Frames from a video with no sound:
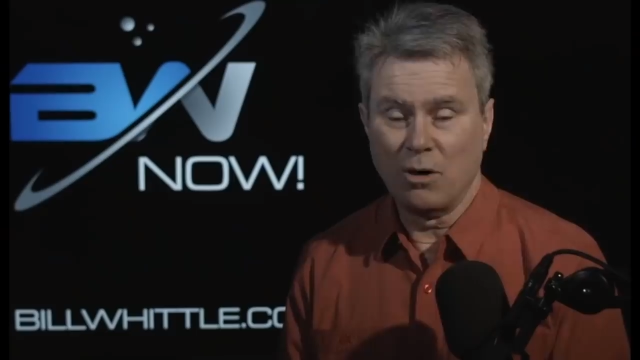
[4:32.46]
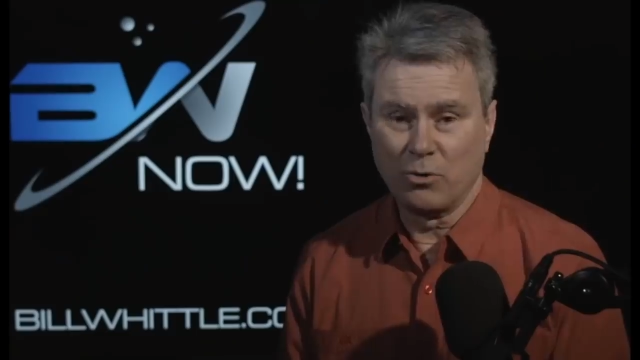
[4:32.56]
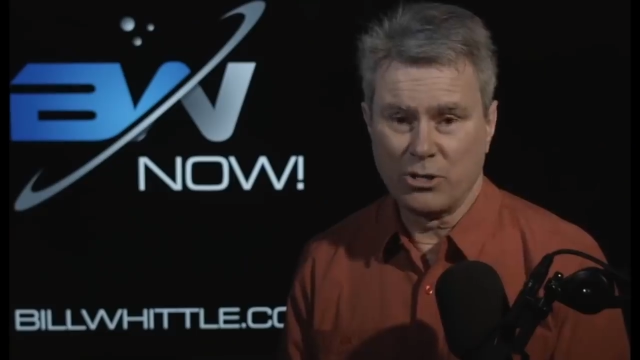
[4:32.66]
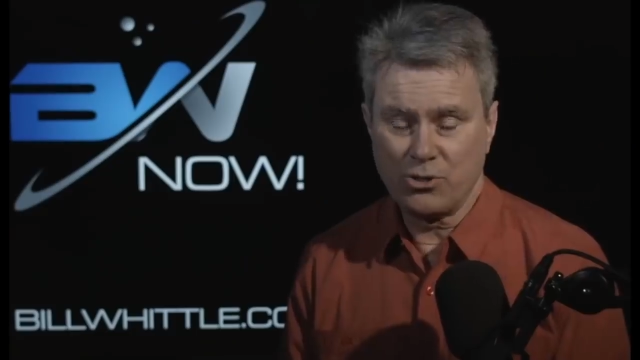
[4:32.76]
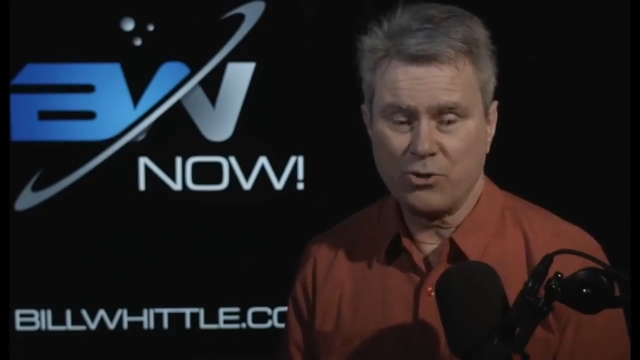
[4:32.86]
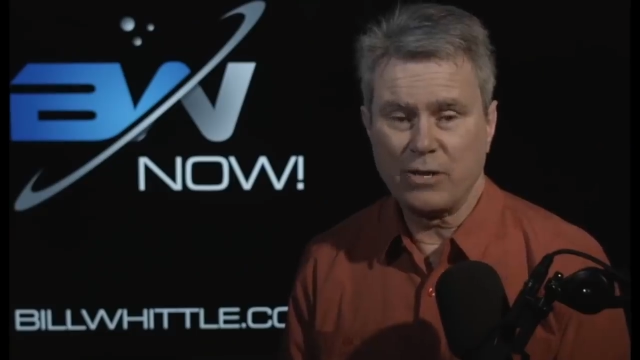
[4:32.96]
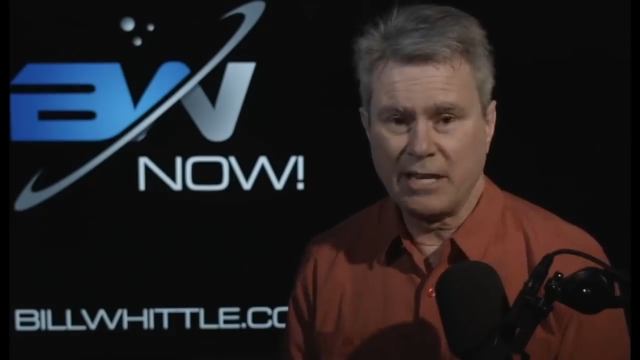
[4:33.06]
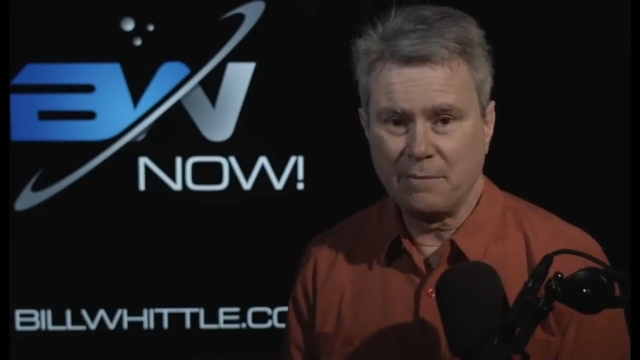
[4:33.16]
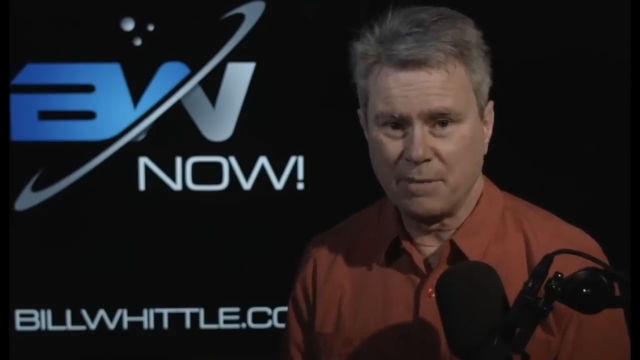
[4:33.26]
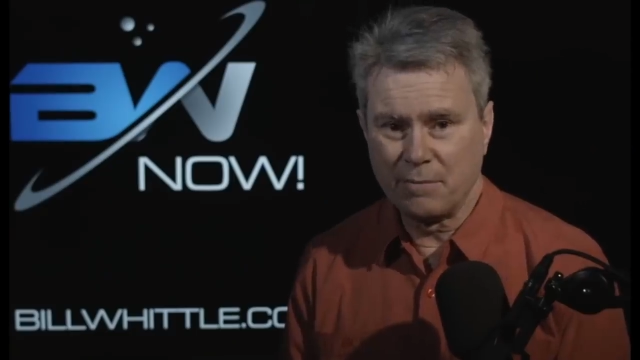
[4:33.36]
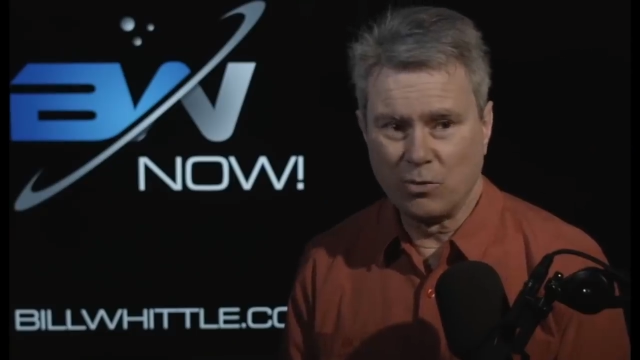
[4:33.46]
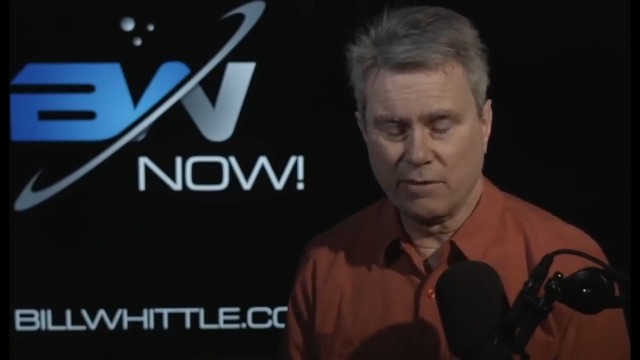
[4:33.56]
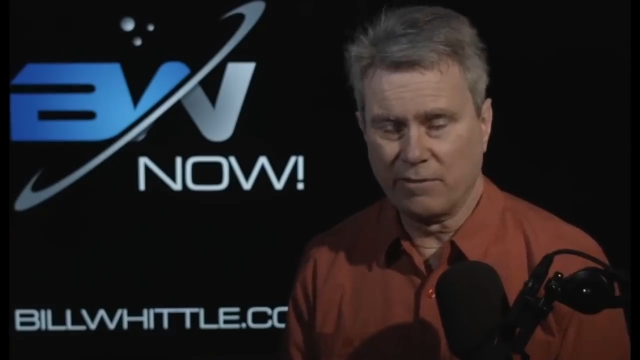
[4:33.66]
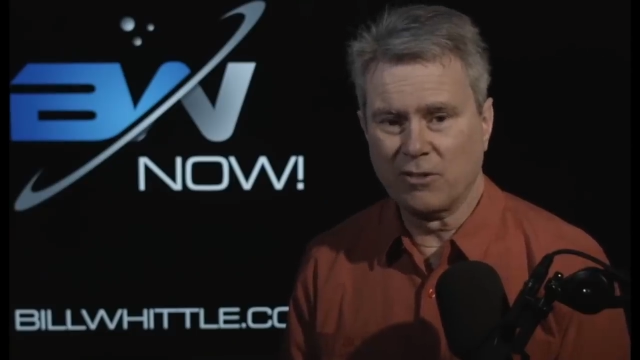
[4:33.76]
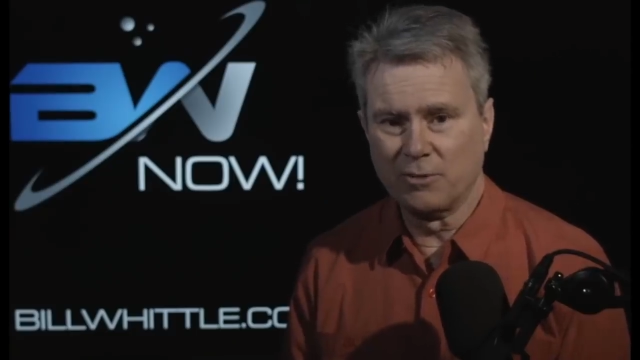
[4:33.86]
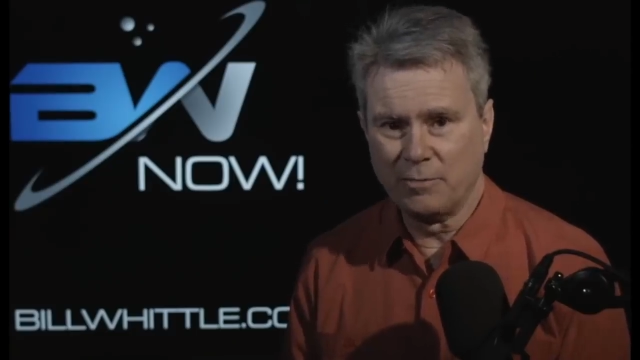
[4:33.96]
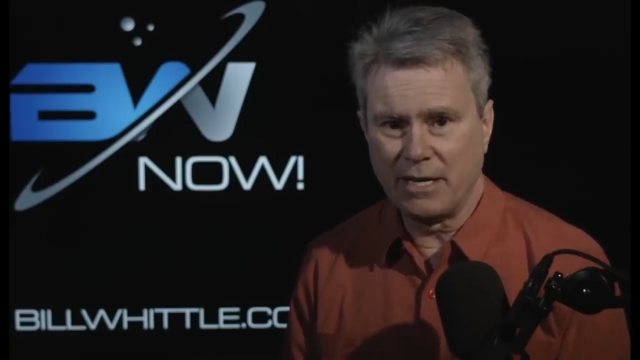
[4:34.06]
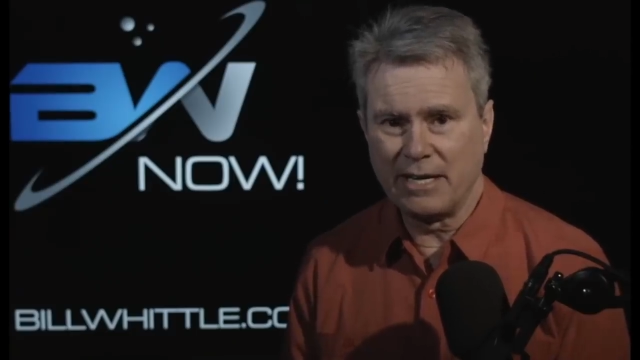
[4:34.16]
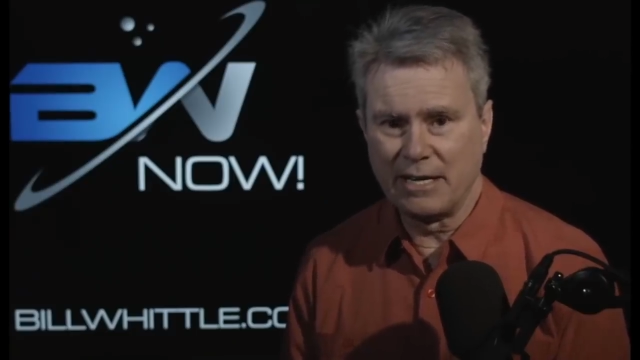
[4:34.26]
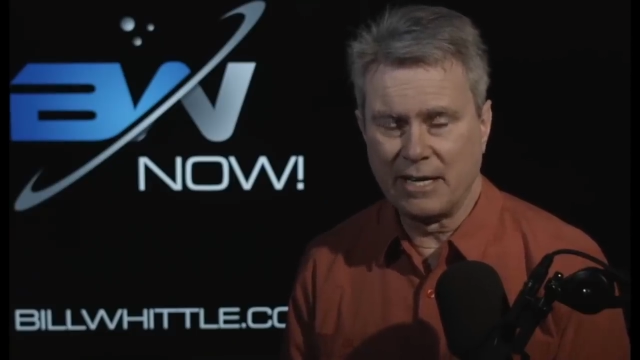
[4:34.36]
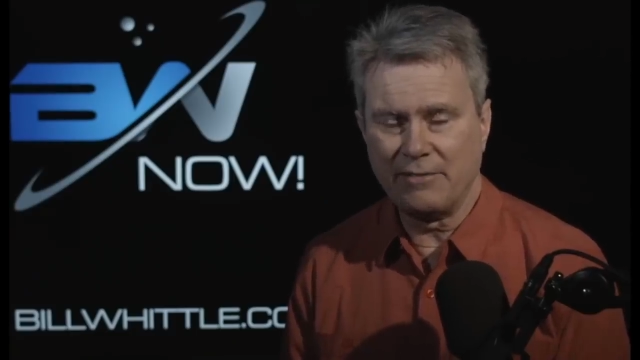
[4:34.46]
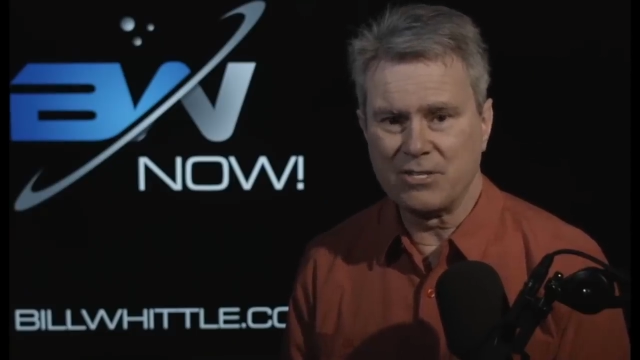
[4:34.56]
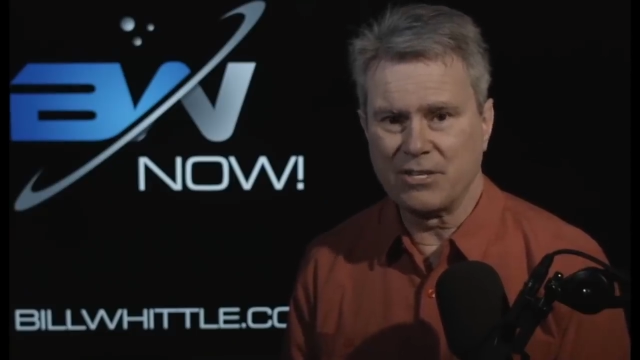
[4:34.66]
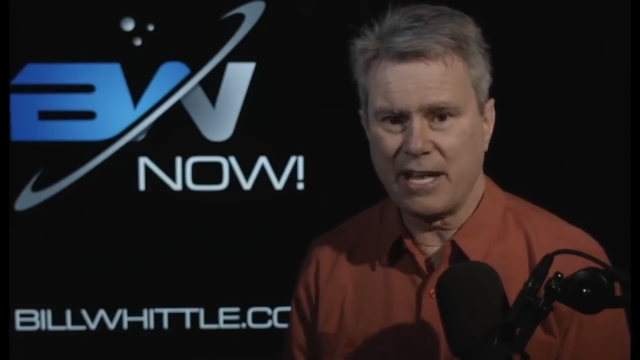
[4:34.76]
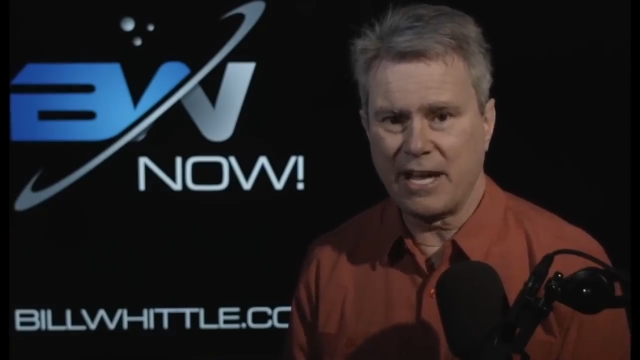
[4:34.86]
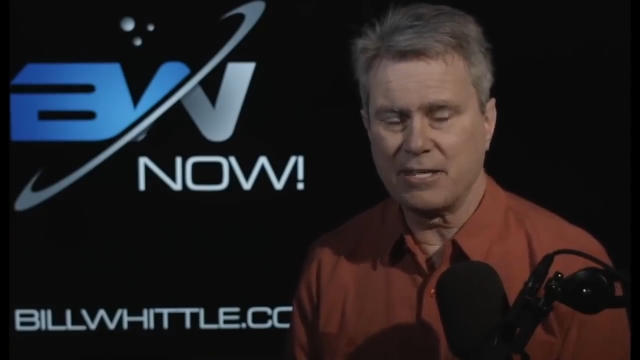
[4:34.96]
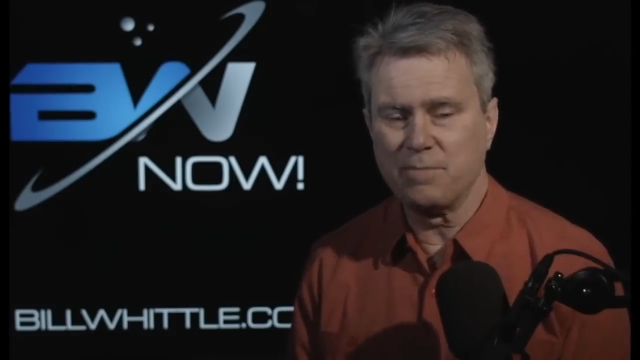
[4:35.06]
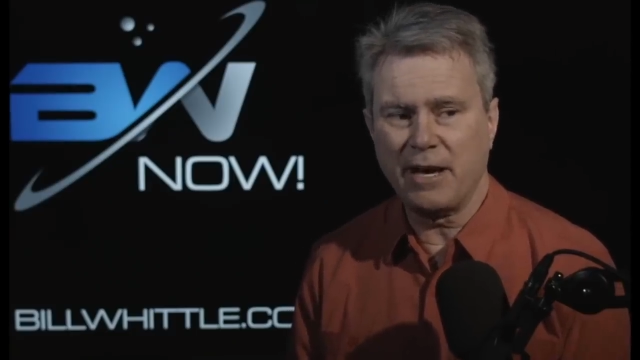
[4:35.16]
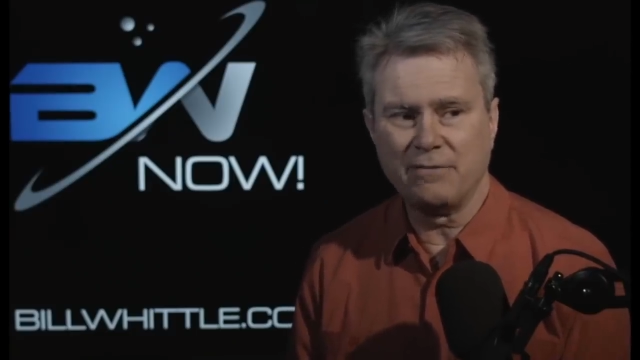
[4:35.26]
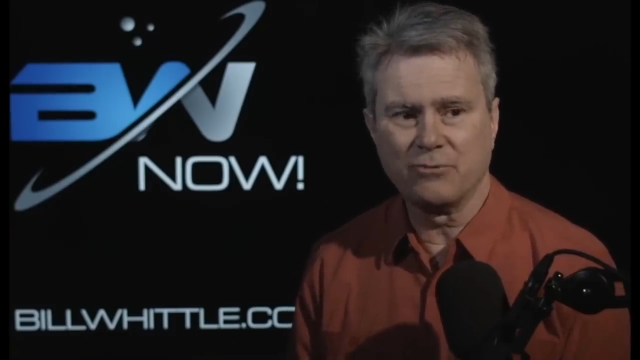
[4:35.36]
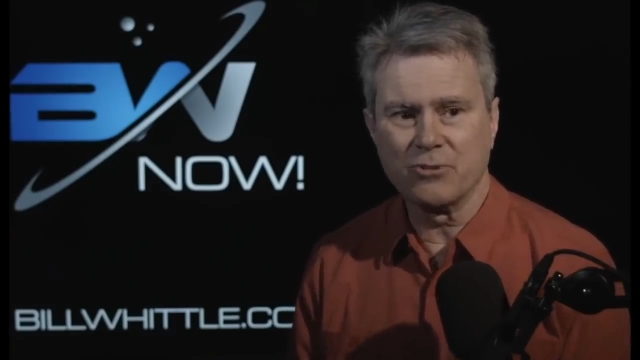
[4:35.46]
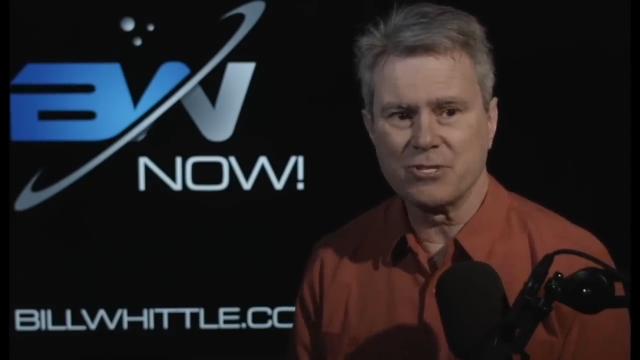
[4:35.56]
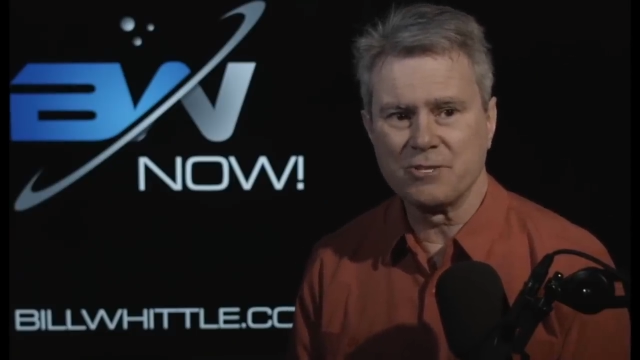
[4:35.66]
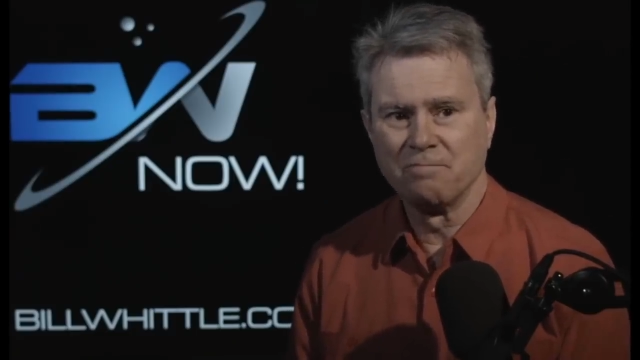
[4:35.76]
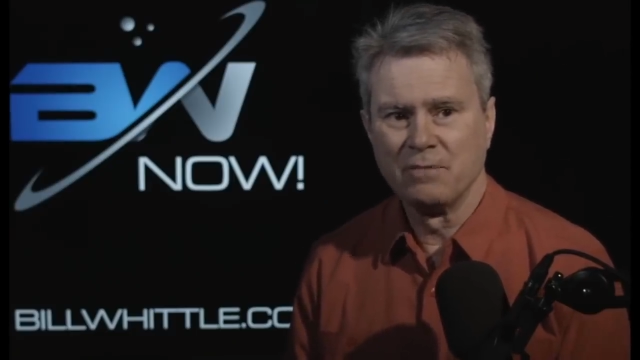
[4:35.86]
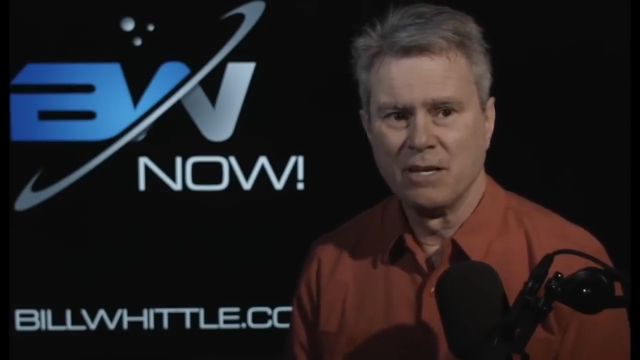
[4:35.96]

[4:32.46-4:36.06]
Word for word: Well, we're enjoying keeping more of our own money, and obviously that's bad for us.